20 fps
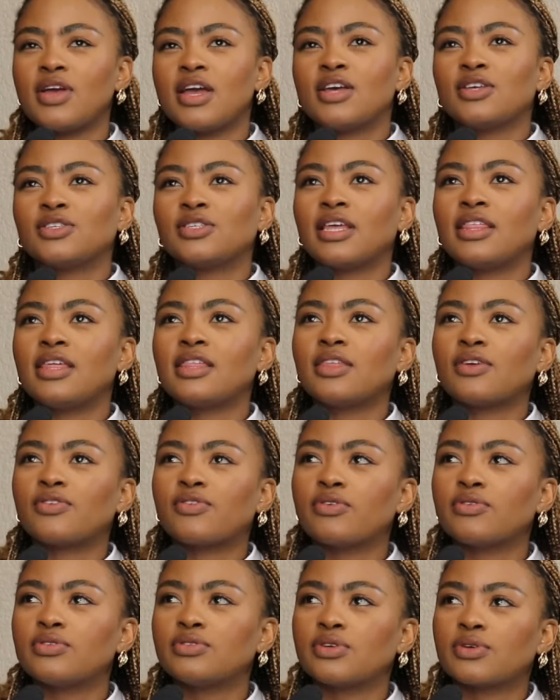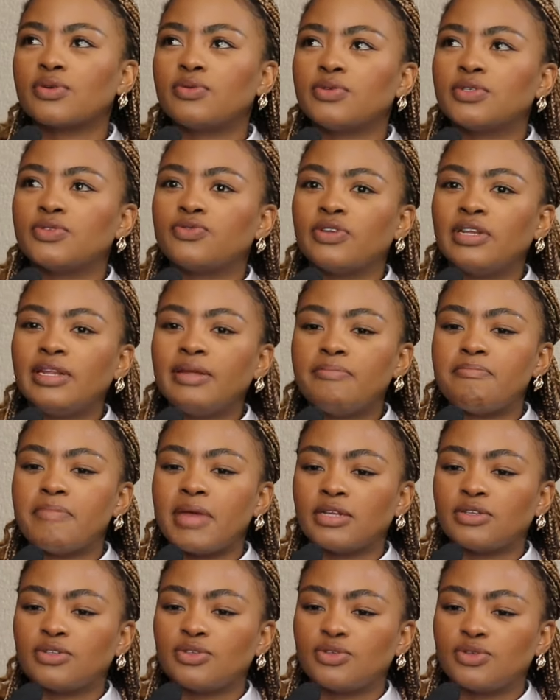Exactly. So I think the growth circle is really
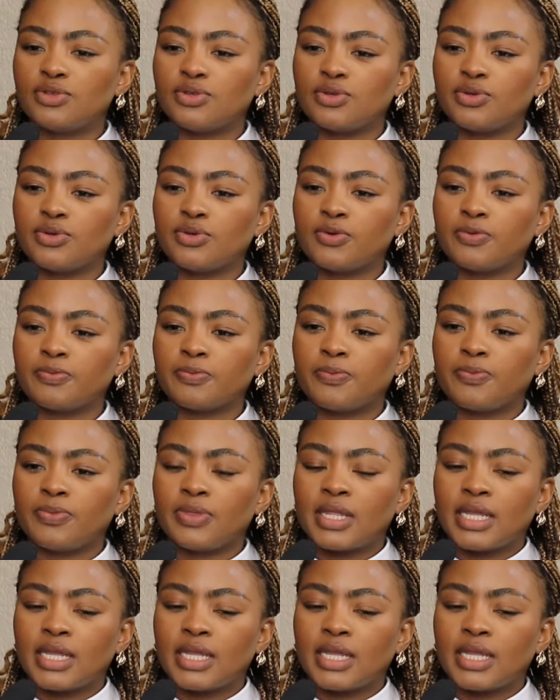meant to